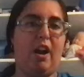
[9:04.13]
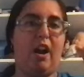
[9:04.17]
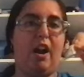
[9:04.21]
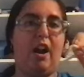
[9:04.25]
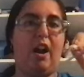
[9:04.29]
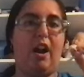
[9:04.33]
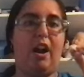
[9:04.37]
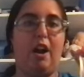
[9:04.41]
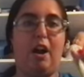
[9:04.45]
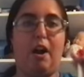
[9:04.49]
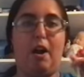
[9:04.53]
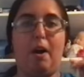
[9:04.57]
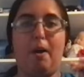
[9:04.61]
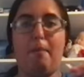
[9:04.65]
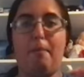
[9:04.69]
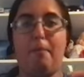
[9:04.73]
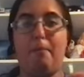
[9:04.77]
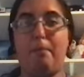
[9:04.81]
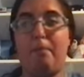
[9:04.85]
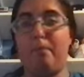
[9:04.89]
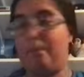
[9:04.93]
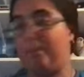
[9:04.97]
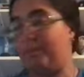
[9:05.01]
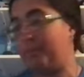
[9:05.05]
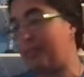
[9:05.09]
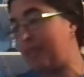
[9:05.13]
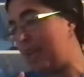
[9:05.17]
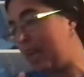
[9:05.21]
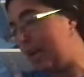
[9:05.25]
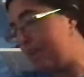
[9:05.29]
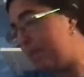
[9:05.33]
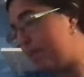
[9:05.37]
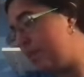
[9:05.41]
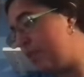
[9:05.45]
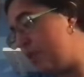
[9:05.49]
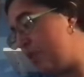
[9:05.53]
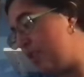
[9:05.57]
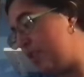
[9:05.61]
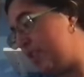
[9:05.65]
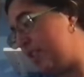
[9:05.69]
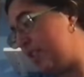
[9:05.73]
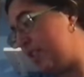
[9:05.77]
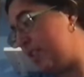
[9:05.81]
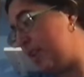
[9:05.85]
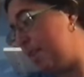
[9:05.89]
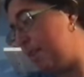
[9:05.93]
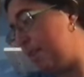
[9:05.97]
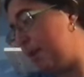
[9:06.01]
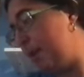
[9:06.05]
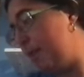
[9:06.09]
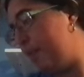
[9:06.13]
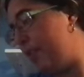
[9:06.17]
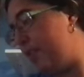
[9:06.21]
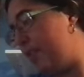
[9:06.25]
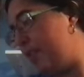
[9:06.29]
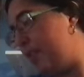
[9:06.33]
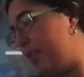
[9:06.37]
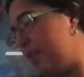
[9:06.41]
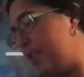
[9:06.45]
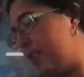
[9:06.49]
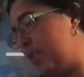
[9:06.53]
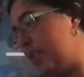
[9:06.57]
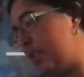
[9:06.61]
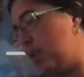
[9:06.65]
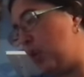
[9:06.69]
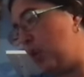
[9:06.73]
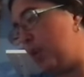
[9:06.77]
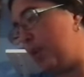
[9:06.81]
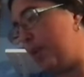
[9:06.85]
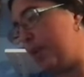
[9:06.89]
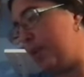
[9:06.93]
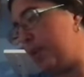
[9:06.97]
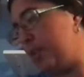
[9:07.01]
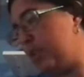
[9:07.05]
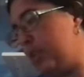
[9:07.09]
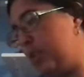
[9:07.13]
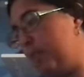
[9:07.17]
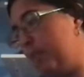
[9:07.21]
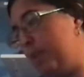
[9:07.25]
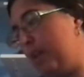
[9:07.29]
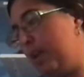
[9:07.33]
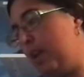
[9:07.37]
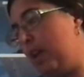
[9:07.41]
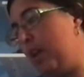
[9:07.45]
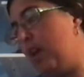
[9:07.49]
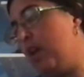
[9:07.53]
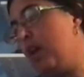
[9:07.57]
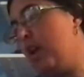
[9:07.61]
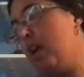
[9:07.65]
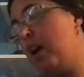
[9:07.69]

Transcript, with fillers: Um, I'm gonna read you guys a summary, but this is going to be